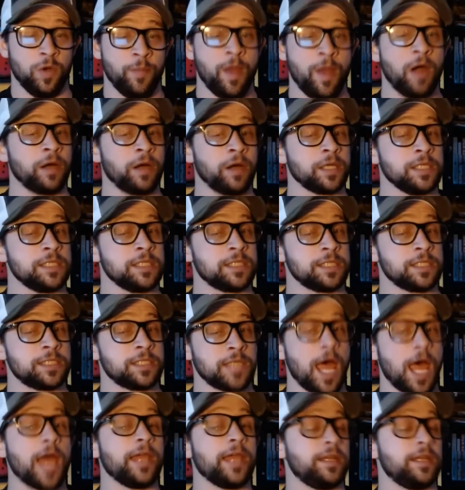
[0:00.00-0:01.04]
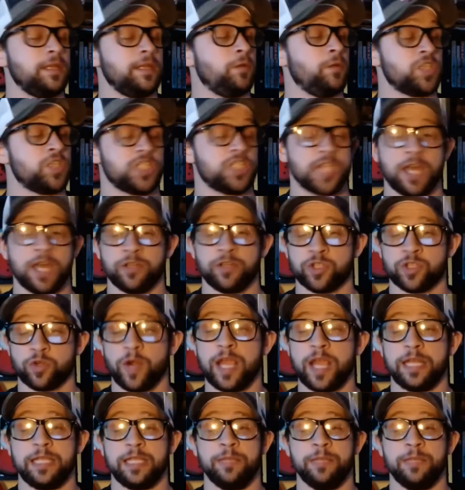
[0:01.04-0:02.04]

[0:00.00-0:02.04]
American society, which sounds great.